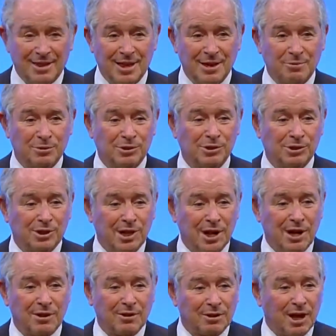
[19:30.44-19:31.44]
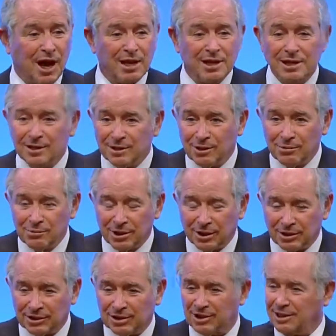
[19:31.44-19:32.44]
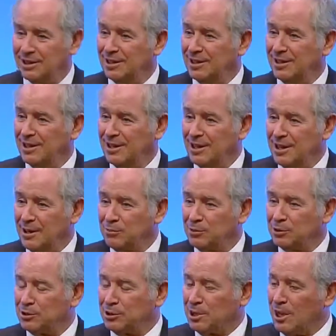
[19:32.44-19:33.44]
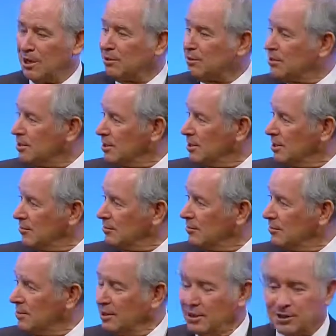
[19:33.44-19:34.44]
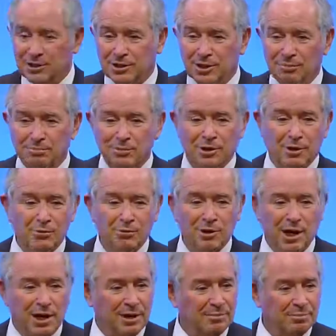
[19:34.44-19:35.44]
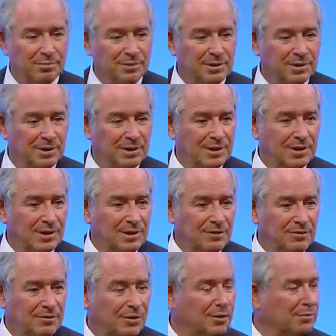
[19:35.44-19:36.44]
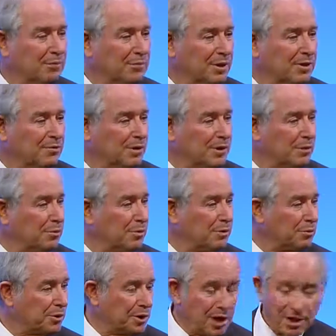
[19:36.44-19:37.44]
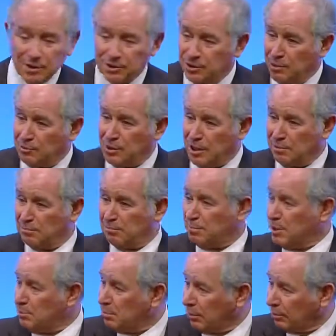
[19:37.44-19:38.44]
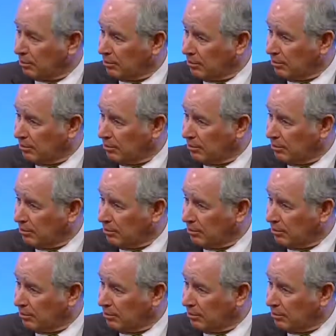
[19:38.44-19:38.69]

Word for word: They were scared. I didn't know this. They were scared to give some no-name firm, even though we were not no-name people.